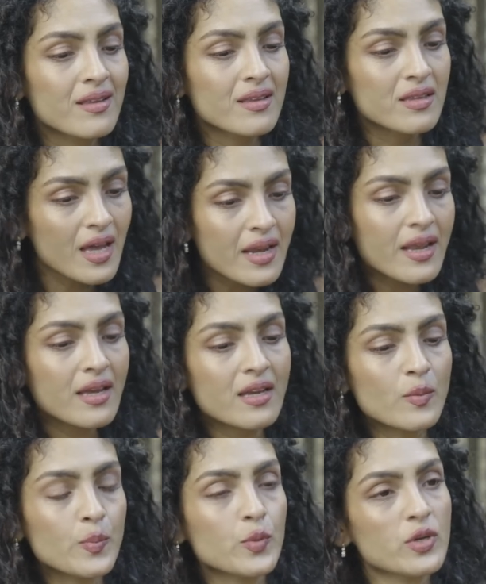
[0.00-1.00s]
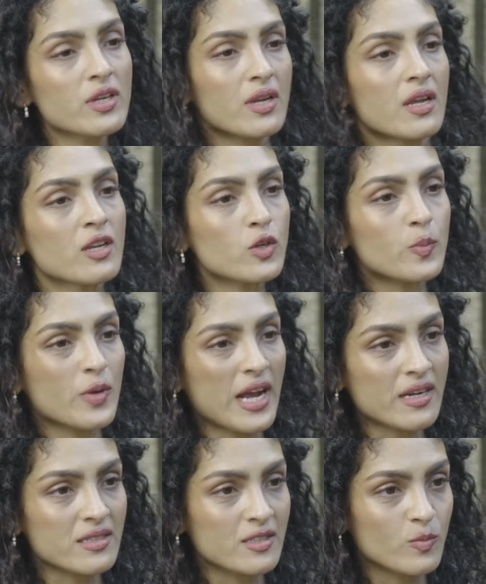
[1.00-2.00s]
Then I can put it into
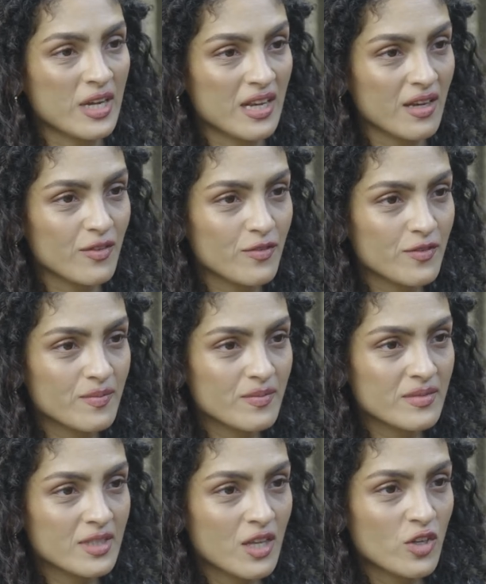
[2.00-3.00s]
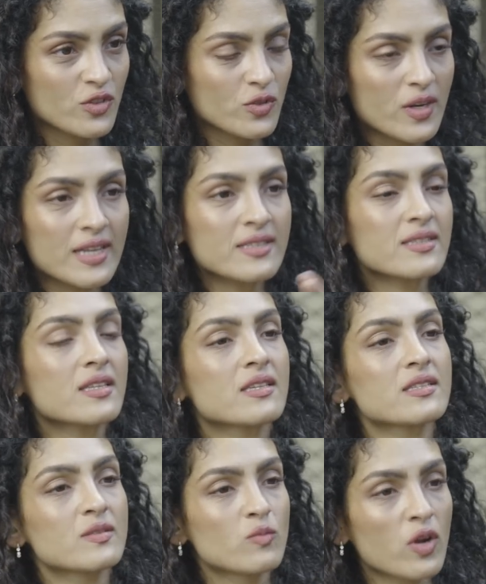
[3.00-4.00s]
practice in my life. So let's say
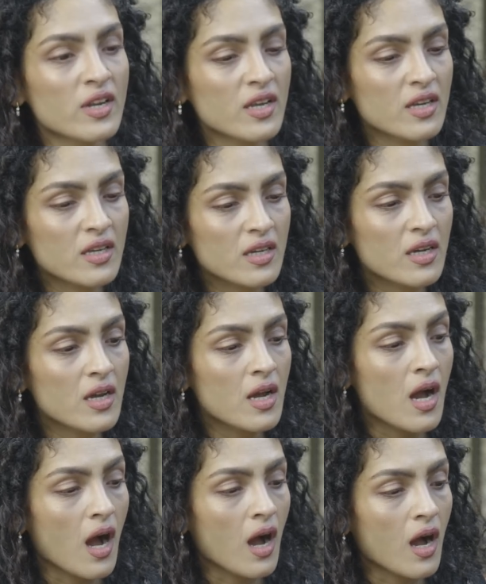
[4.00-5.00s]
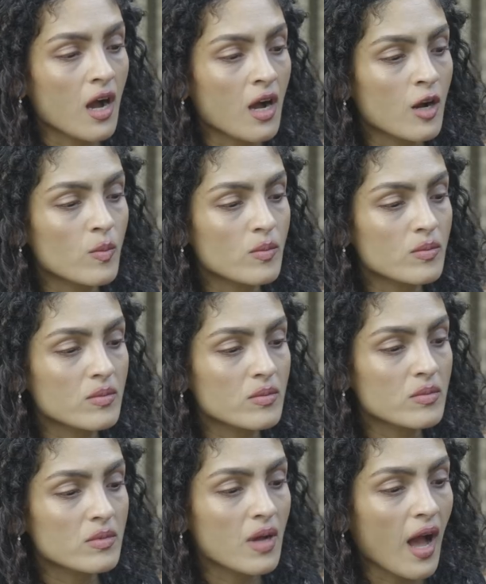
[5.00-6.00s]
this morning,
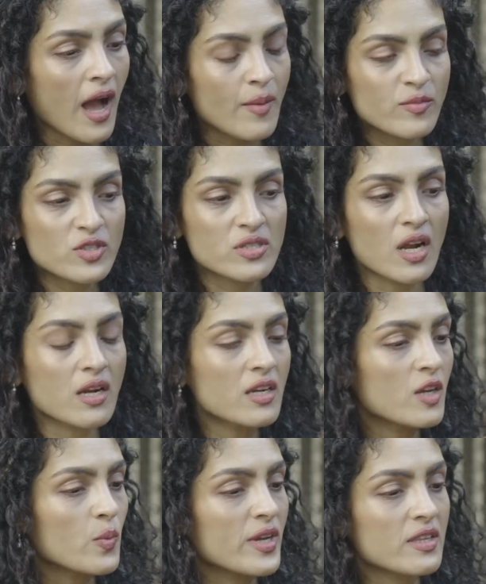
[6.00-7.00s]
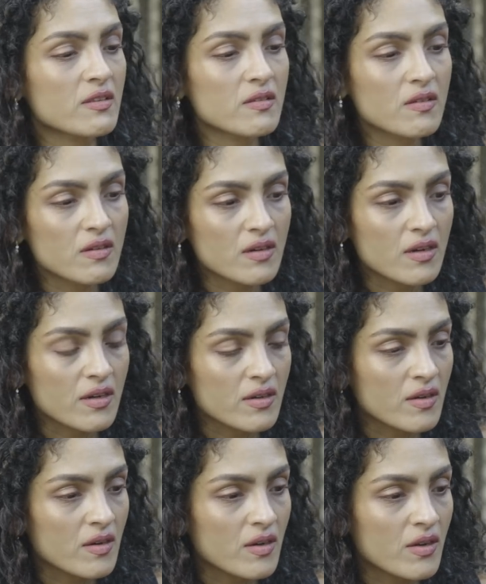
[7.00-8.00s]
I'm struggling with
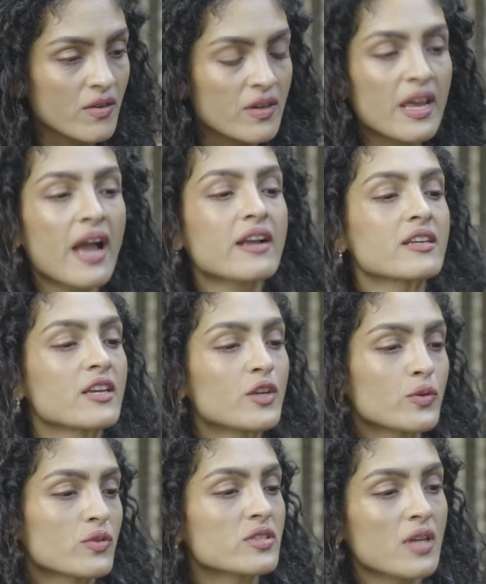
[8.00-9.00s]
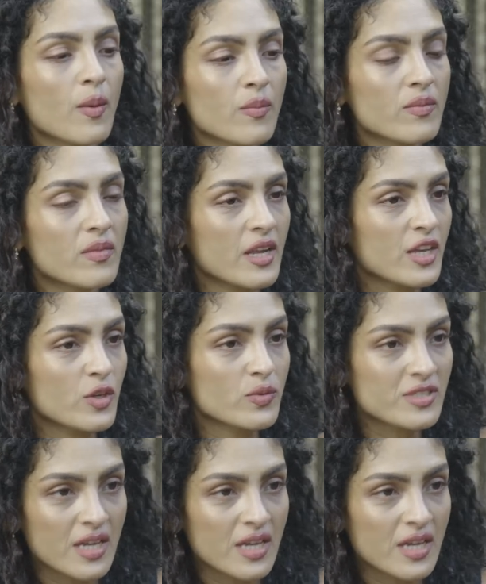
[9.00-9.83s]
reacting to some, like you